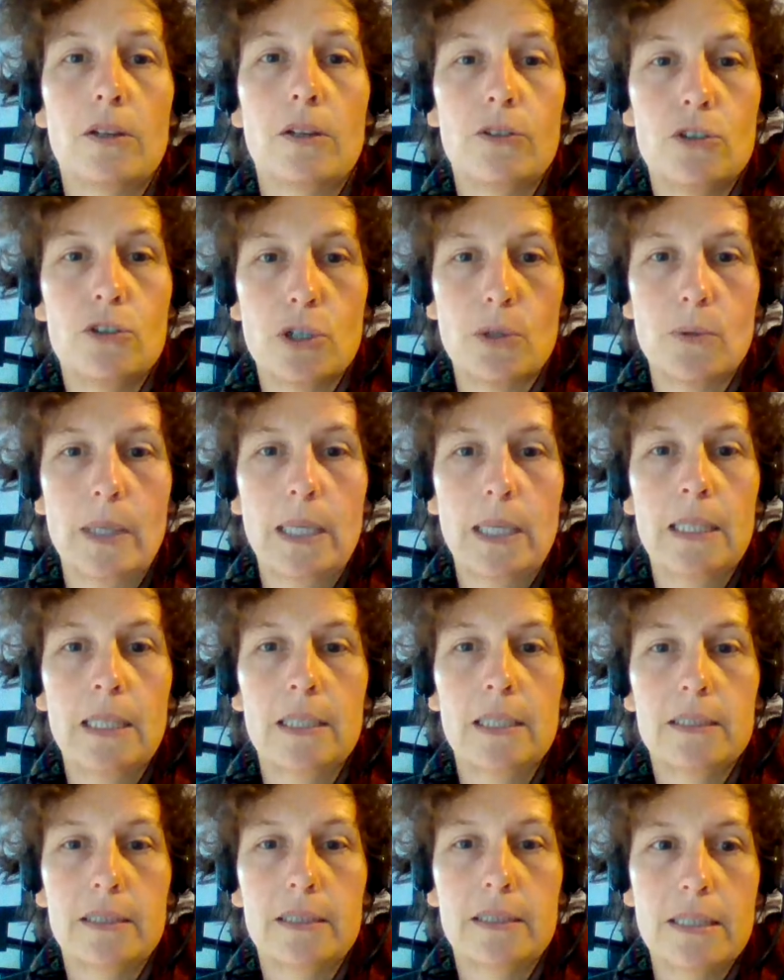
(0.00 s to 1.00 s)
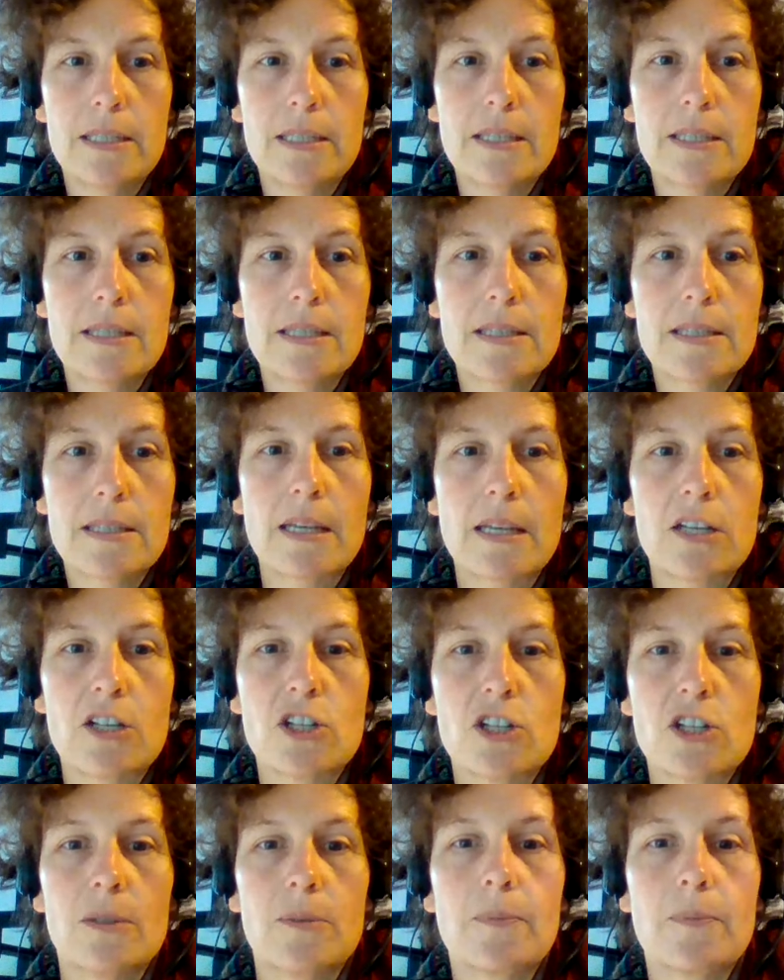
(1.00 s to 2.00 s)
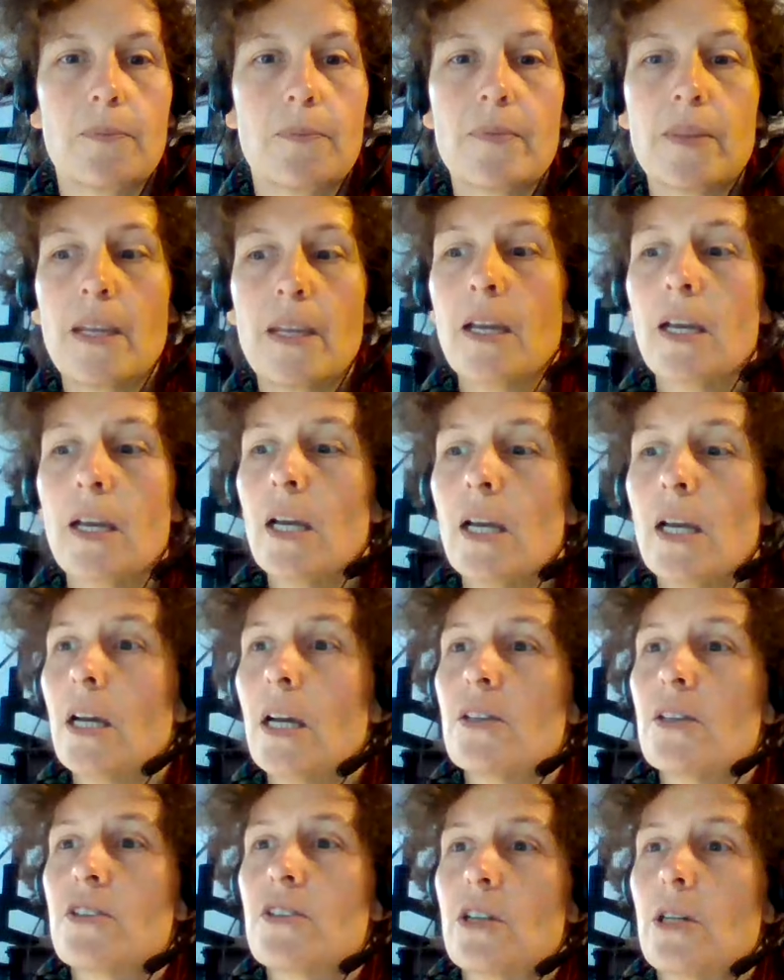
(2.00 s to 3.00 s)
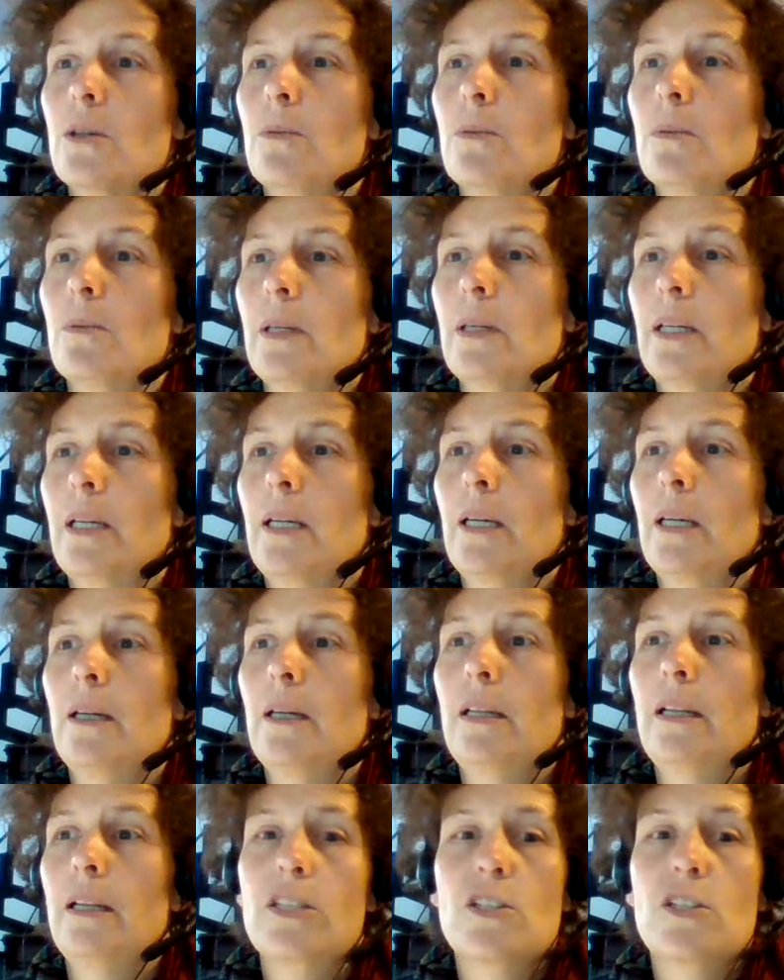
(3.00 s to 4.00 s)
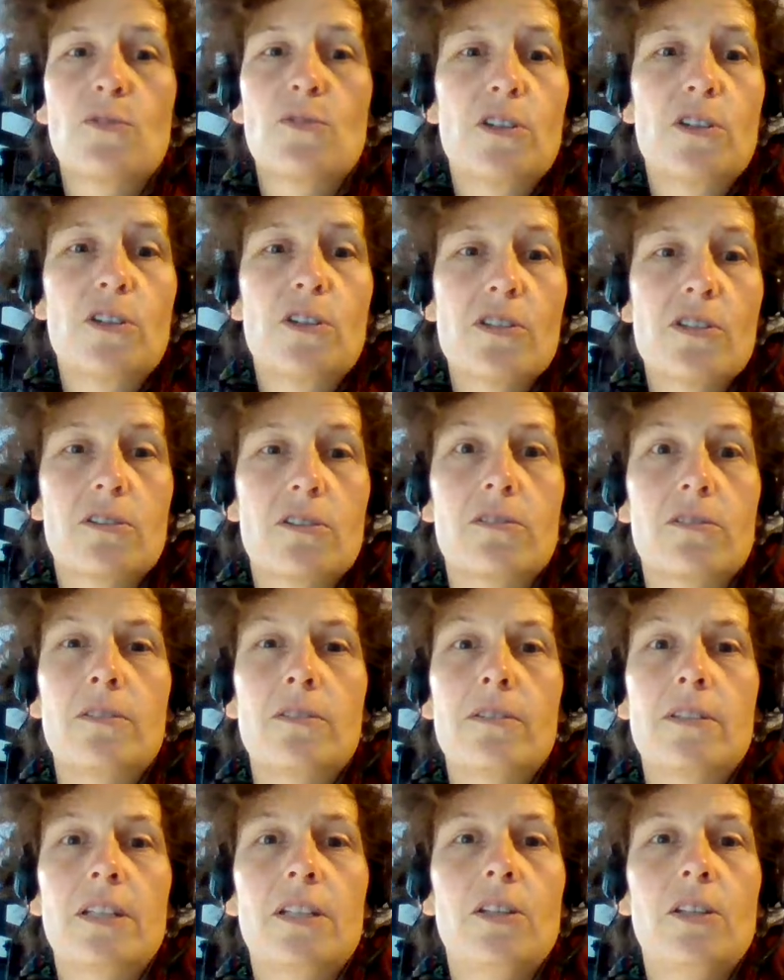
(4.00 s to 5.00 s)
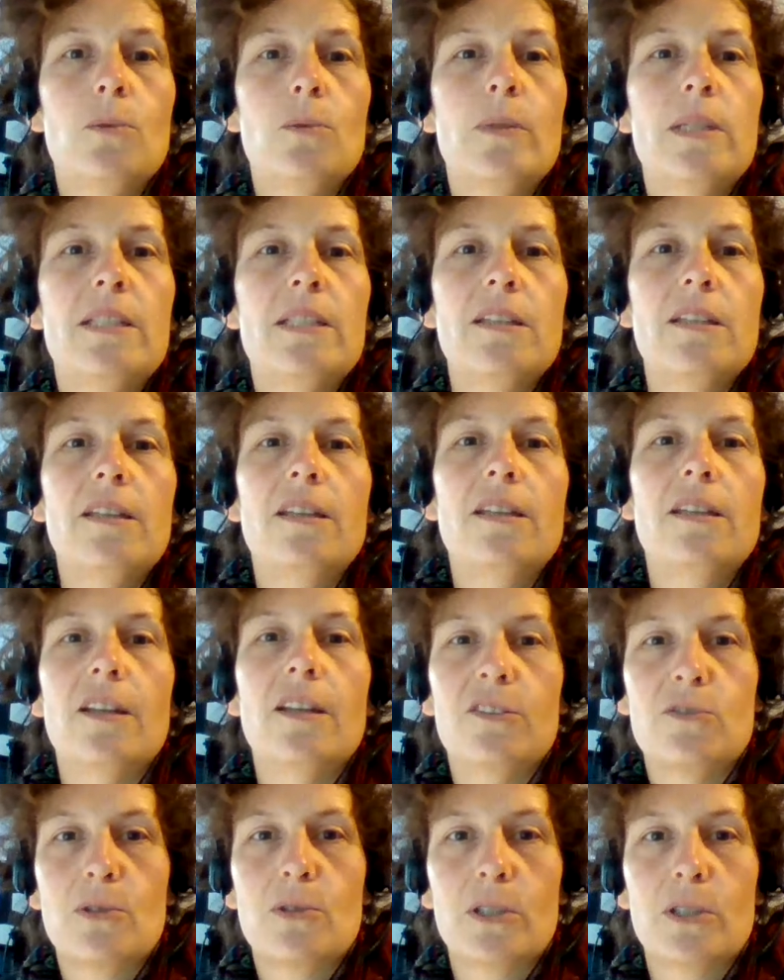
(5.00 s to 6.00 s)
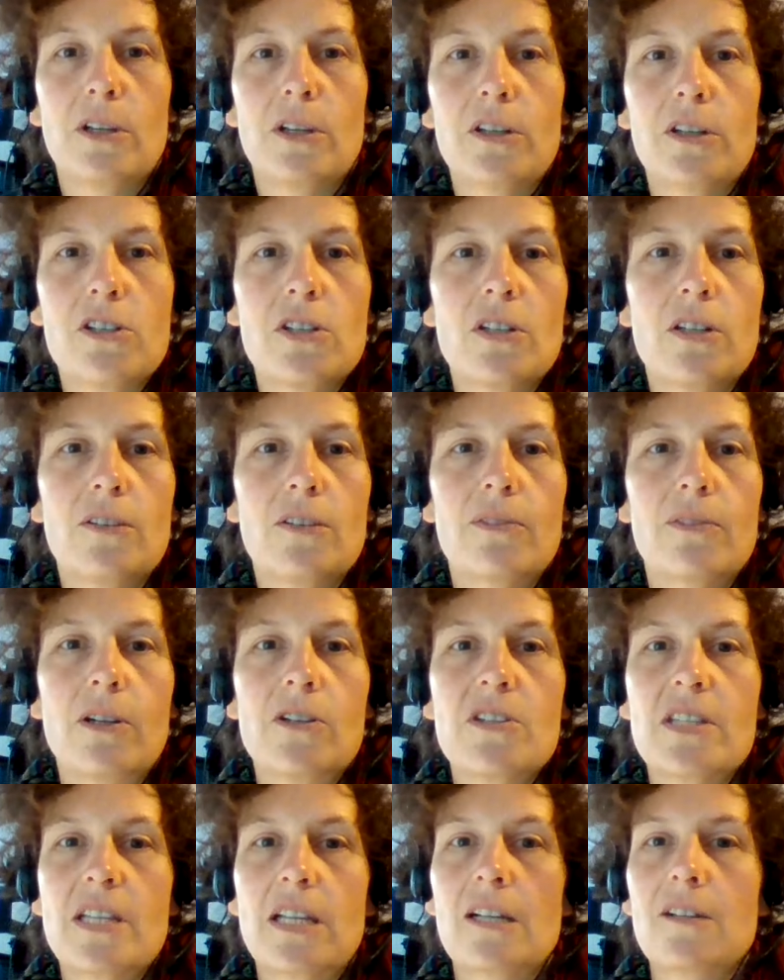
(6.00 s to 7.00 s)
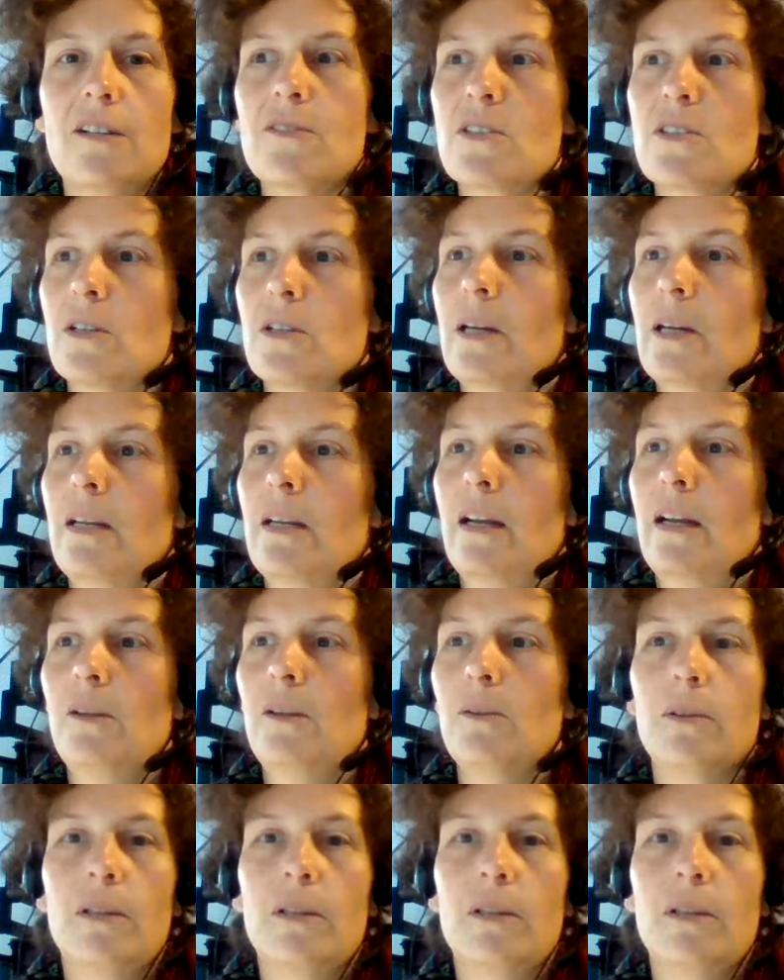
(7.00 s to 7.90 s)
during this session. So let's first continue with the introduction of ourselves. And I'll